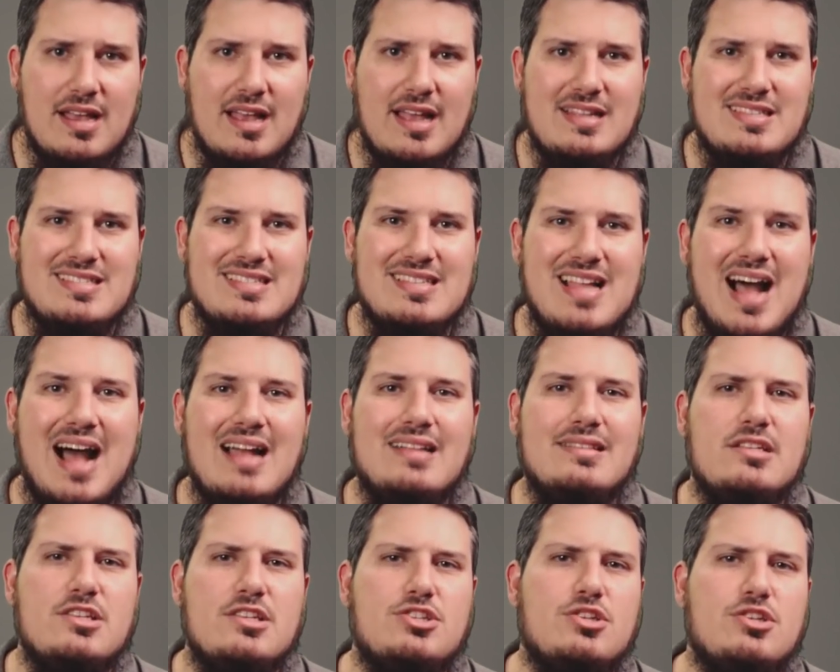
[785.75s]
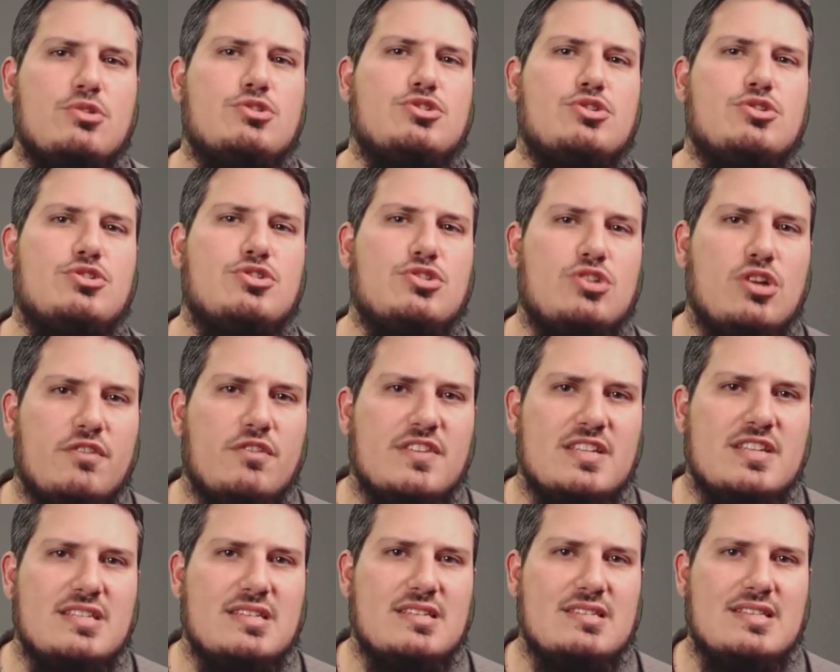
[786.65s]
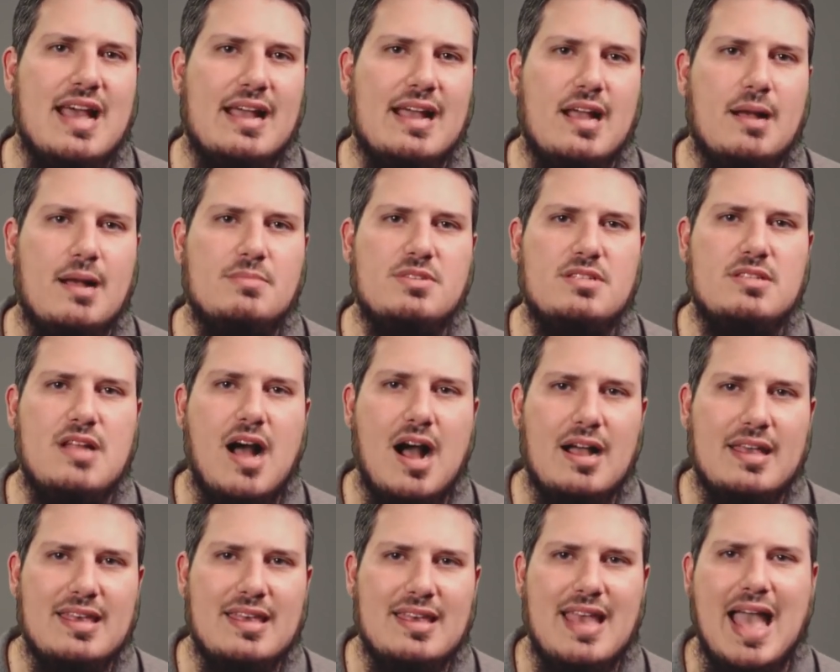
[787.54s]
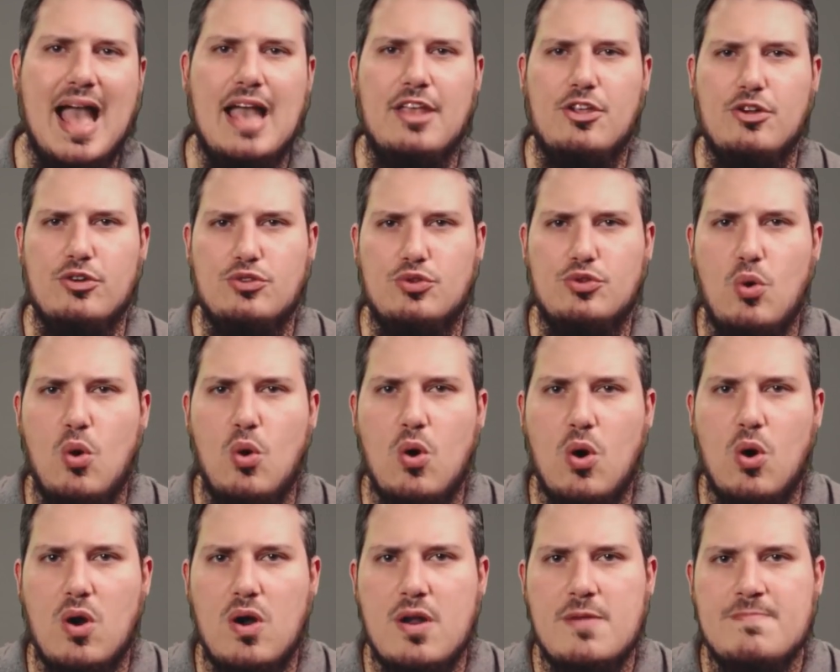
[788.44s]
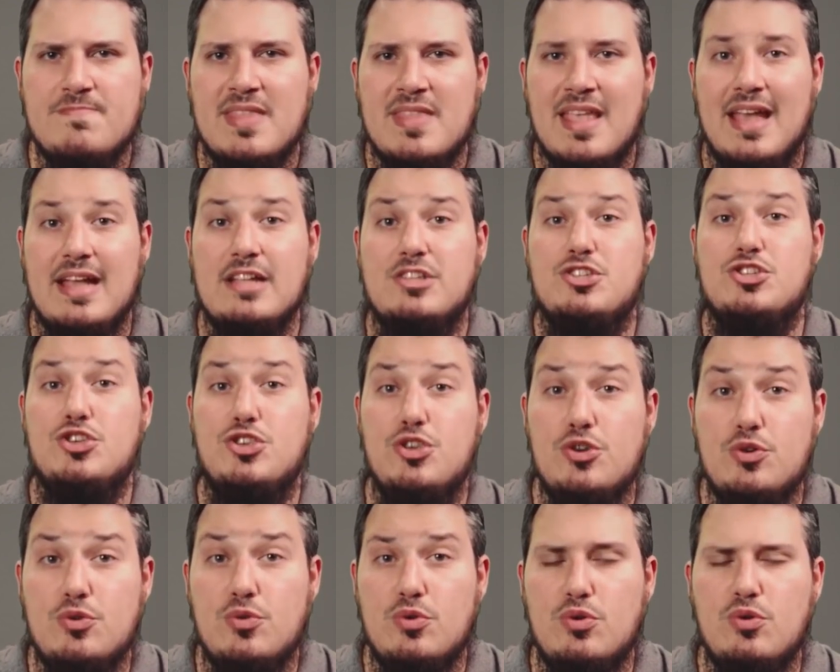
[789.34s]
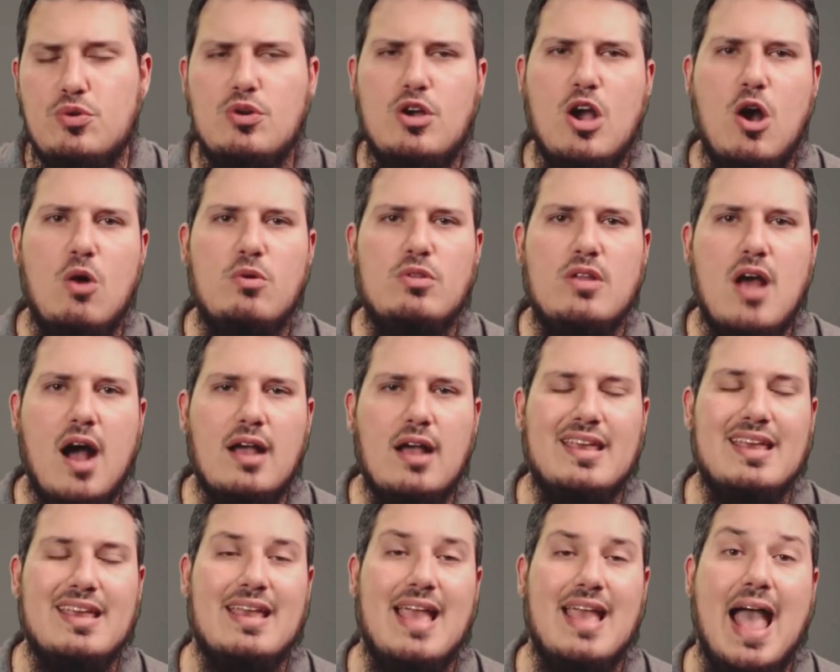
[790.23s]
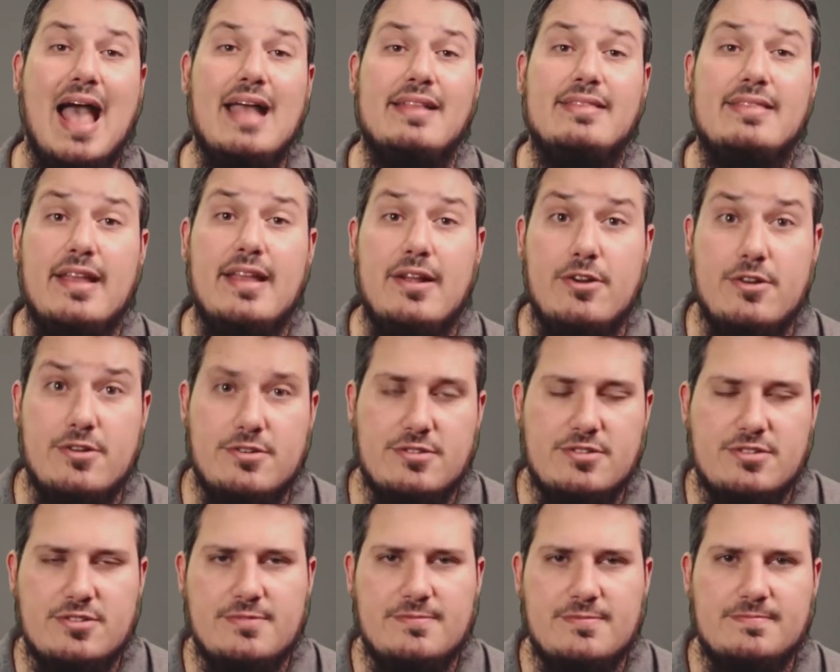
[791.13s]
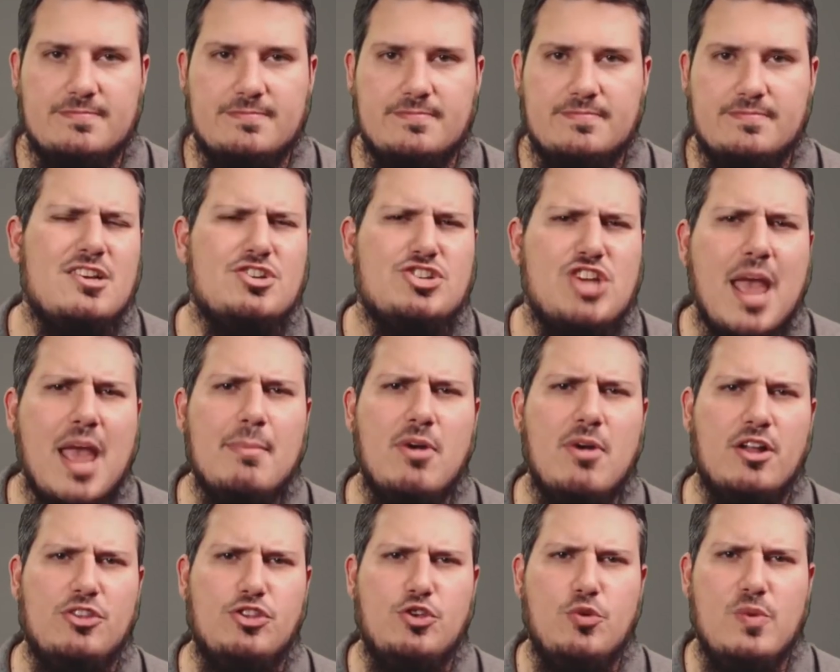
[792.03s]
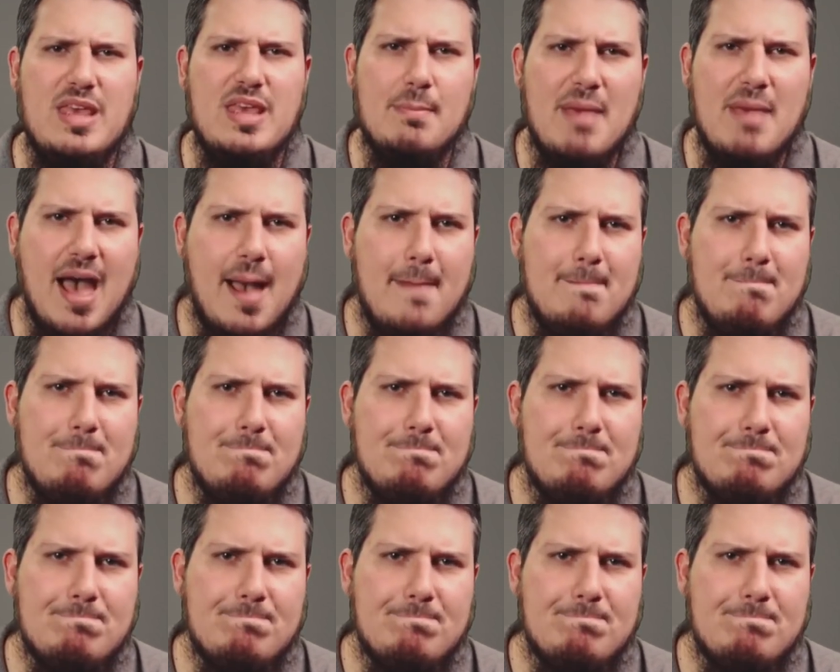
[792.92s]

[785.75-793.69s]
It's not the social services that comes knocking at your door, it's you who go knocking at theirs. Shame on you, Imam.